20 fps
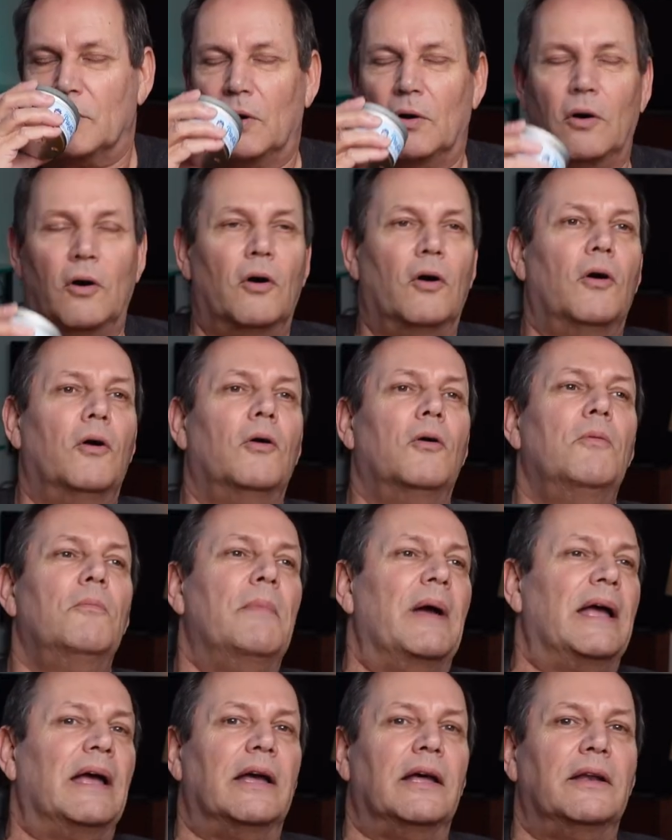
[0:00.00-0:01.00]
Oh
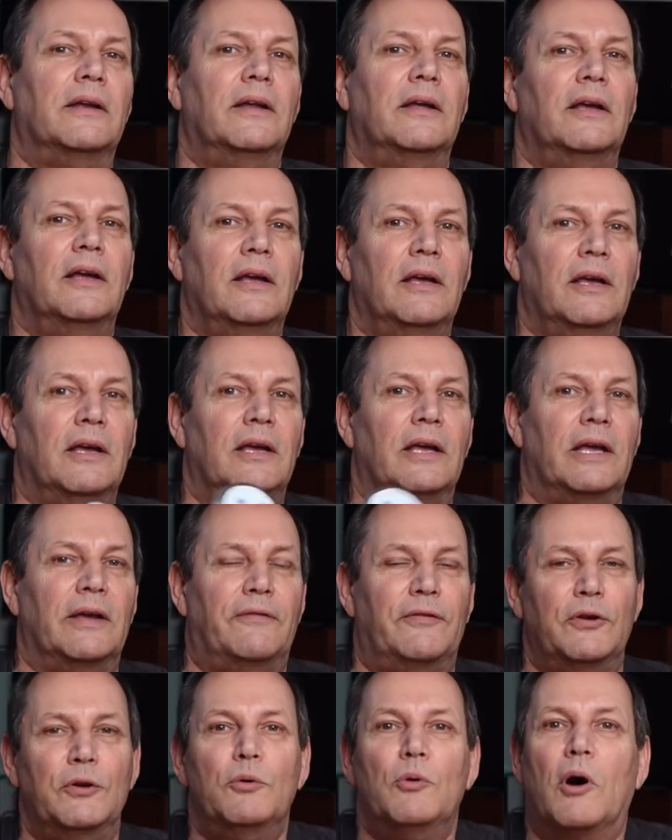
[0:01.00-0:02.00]
man,
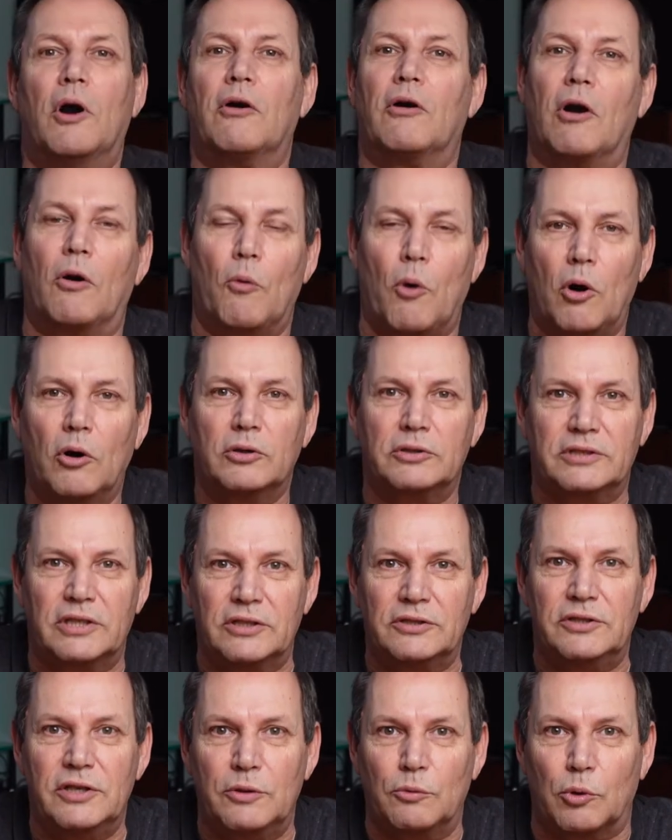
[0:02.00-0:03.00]
if you are a Walt
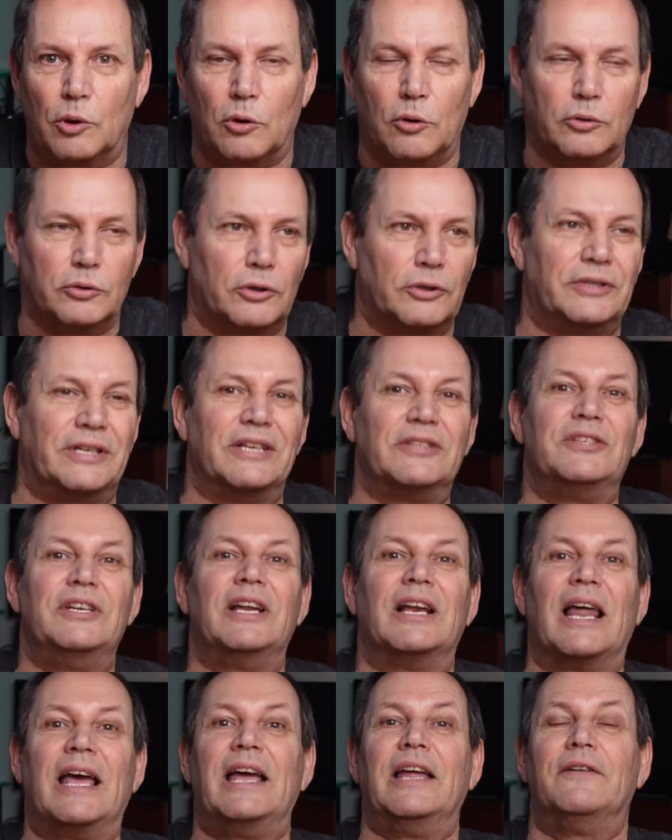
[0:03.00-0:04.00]
Disney World or
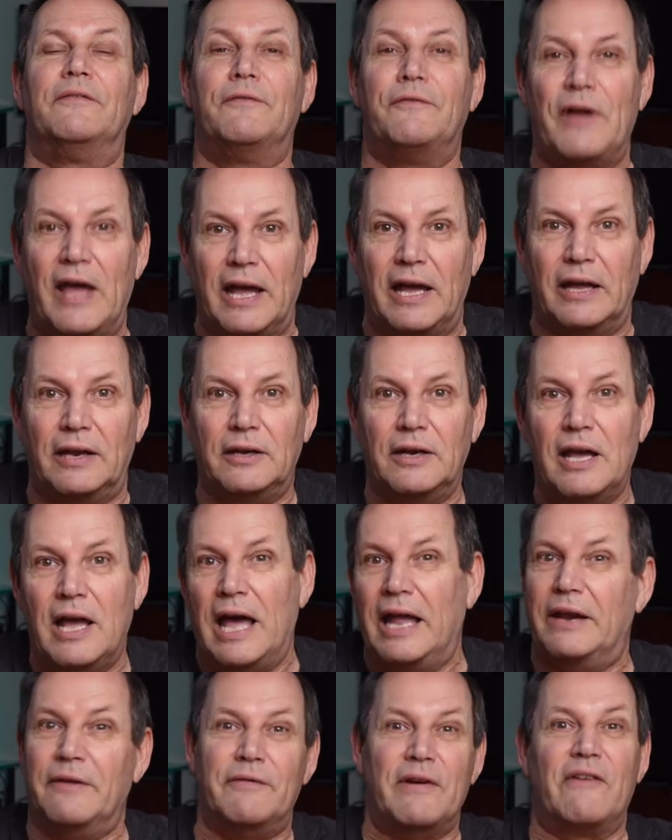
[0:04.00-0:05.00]
Disneyland fan
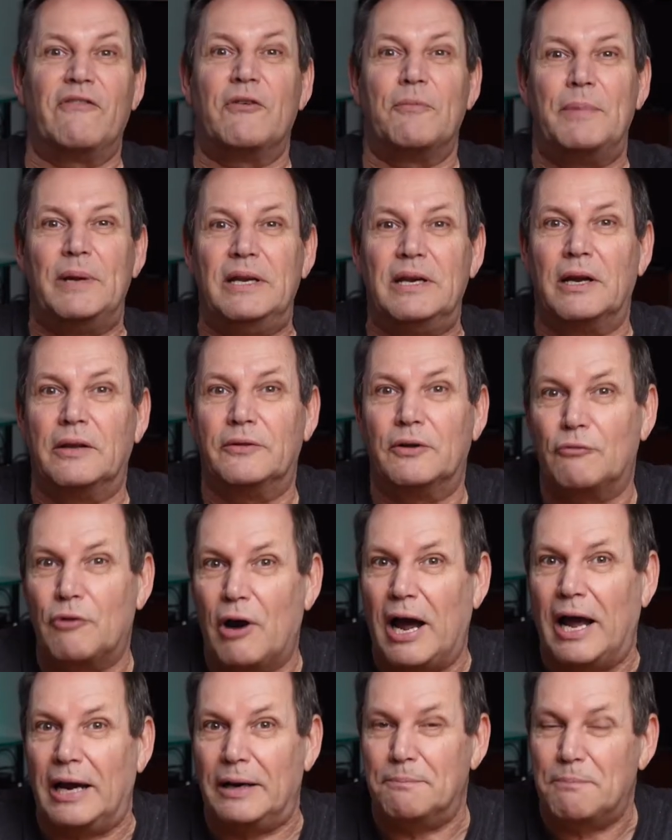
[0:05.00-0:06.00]
and have ever been on the
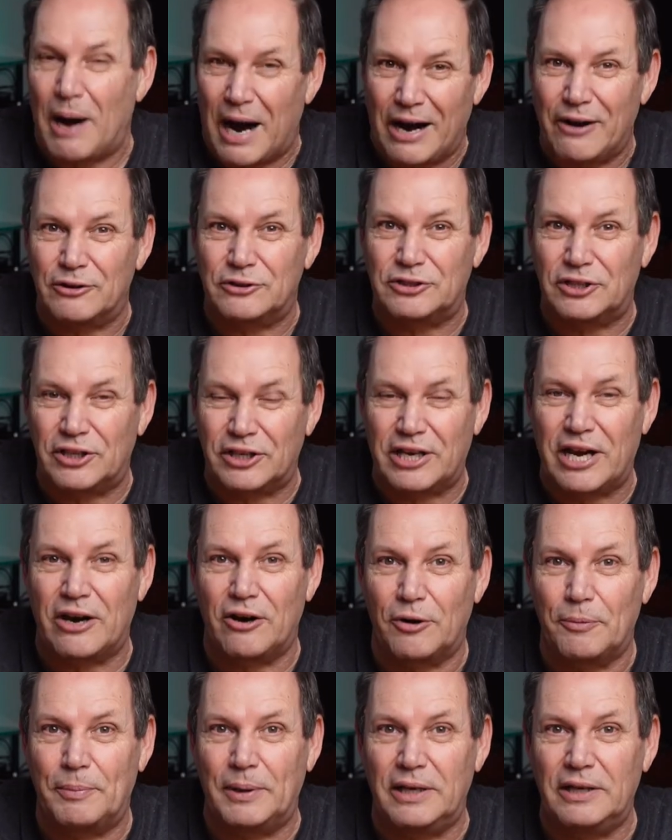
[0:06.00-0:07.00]
ride Pirates of the
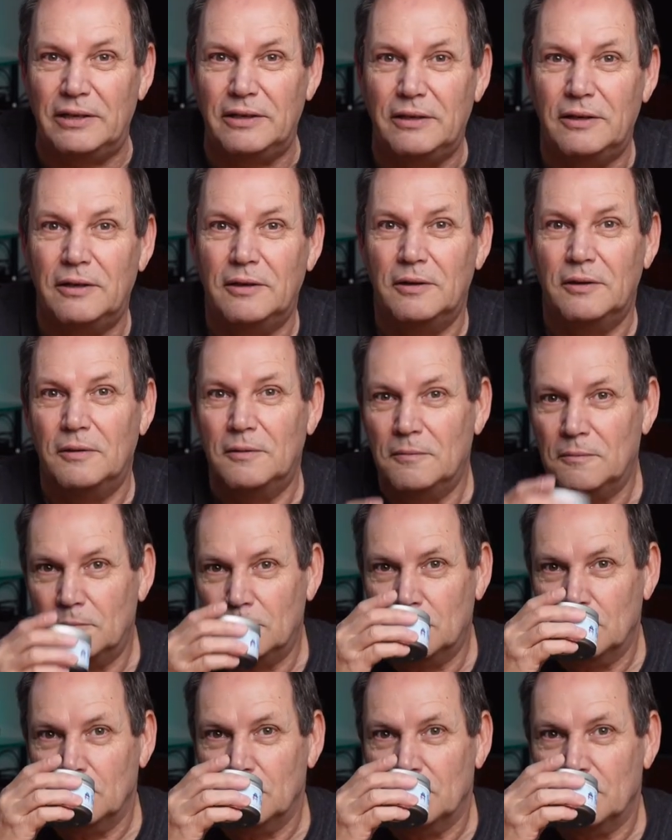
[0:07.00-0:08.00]
Caribbean,
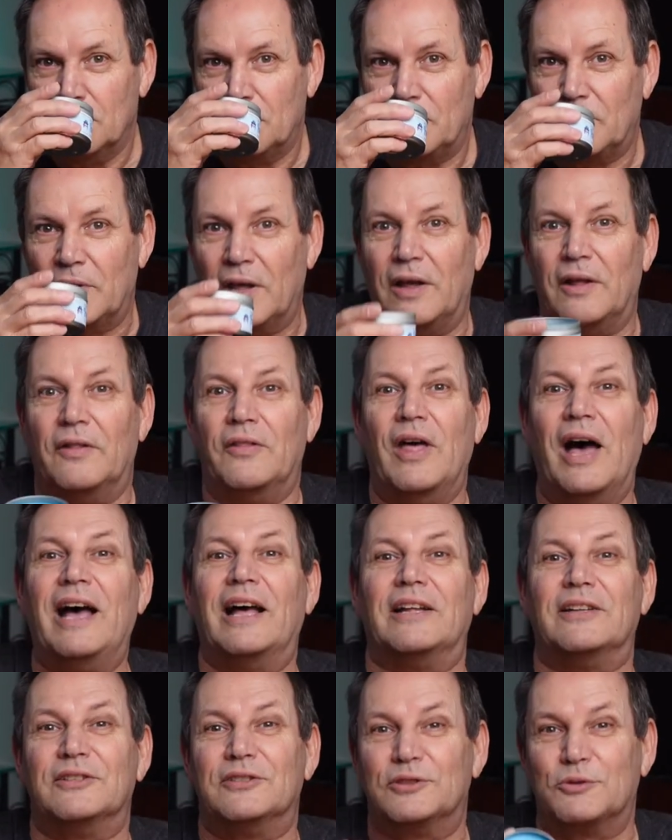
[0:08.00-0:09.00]

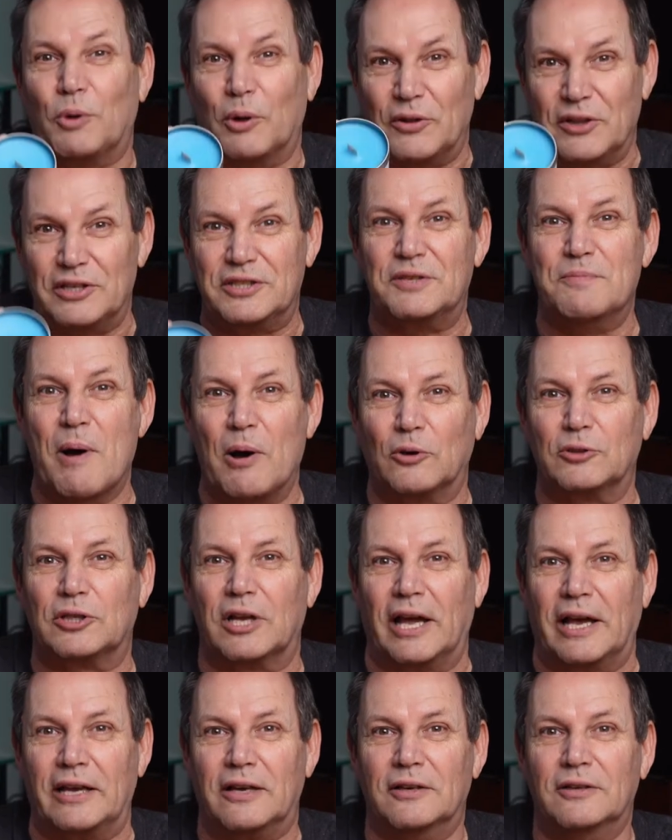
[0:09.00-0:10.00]
that's what this smells
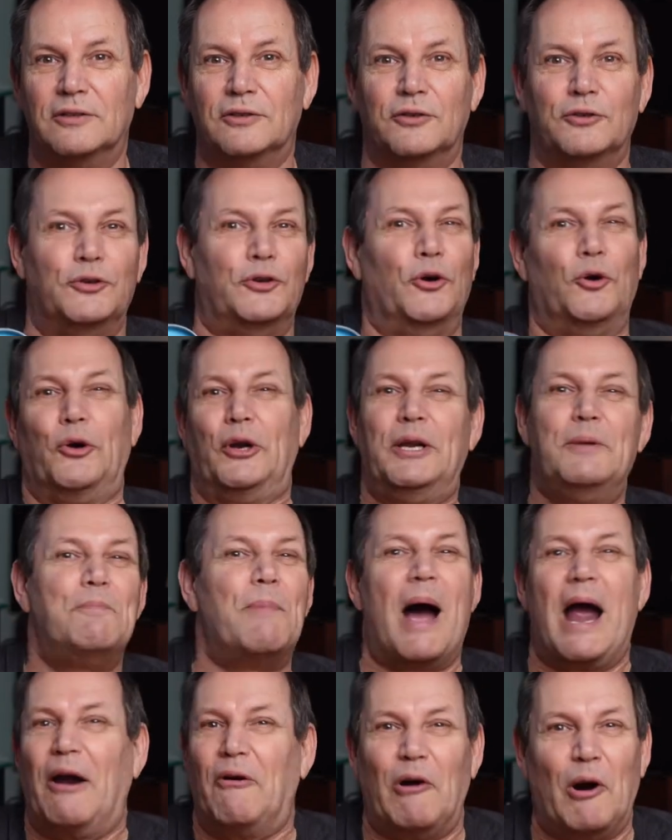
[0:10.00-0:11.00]
like. Dirty
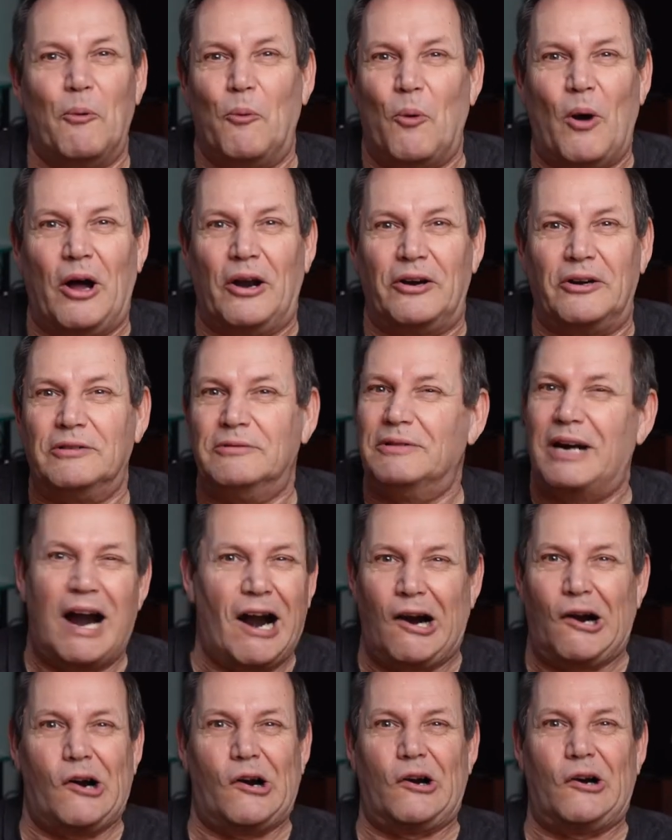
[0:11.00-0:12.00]
pirate water.
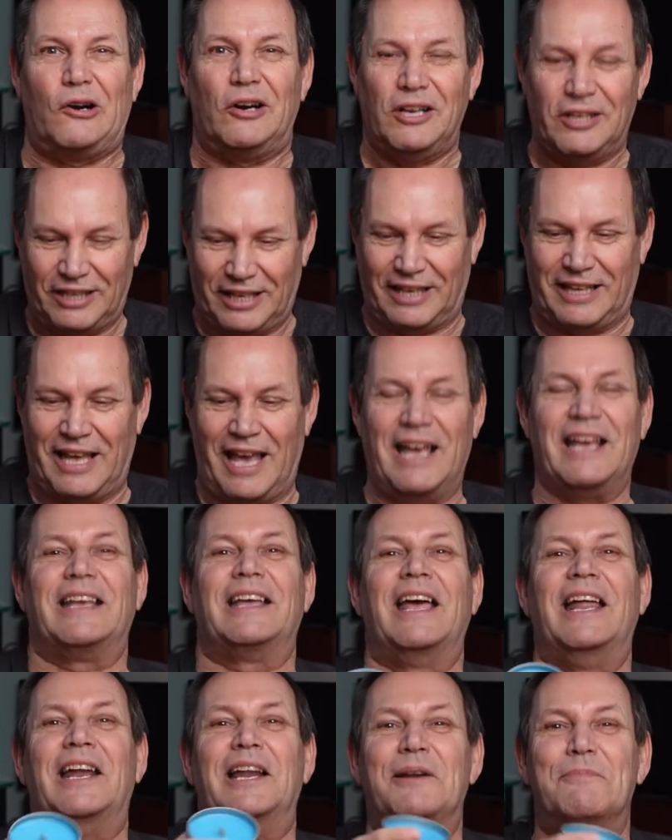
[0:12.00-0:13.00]
Arr, you can't
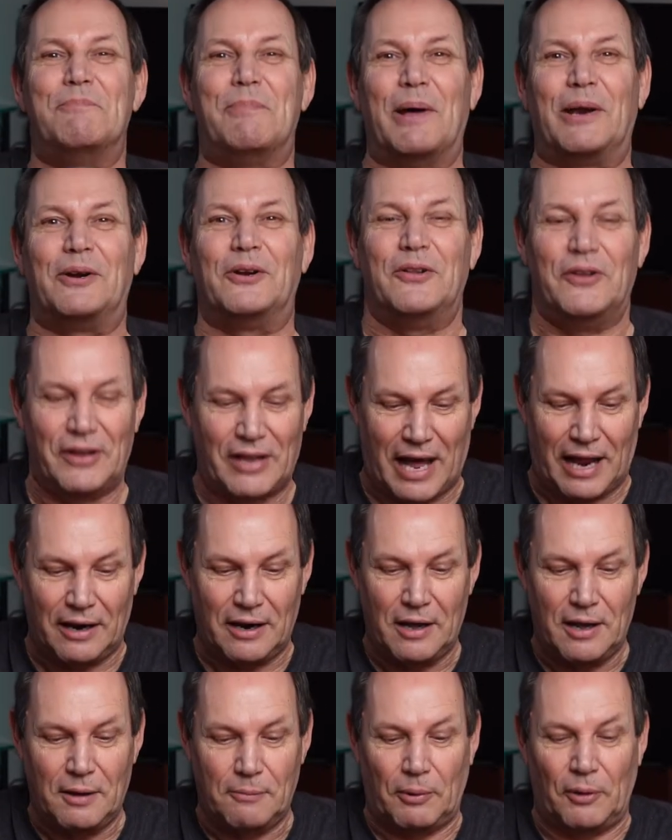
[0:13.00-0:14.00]
get any better than that.
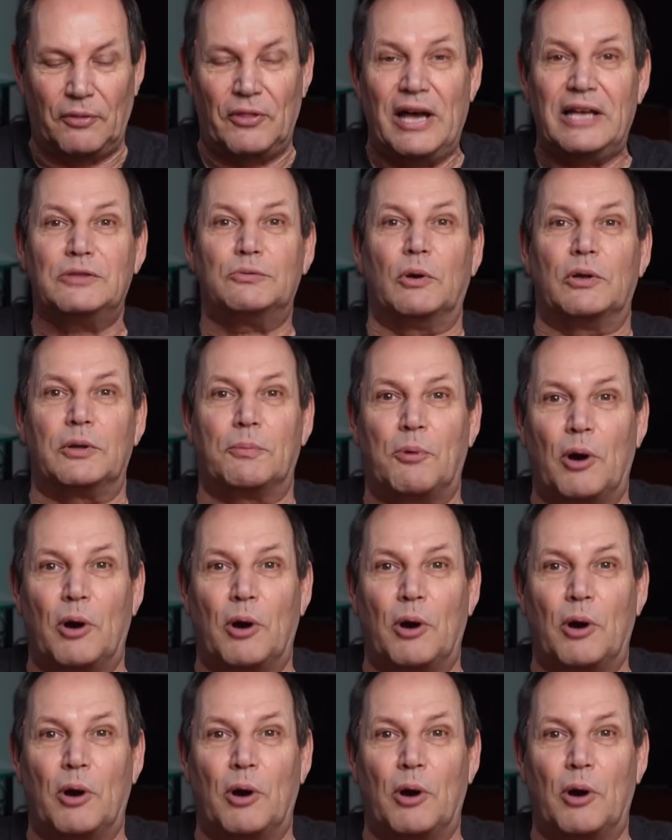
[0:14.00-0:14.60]
But that's what the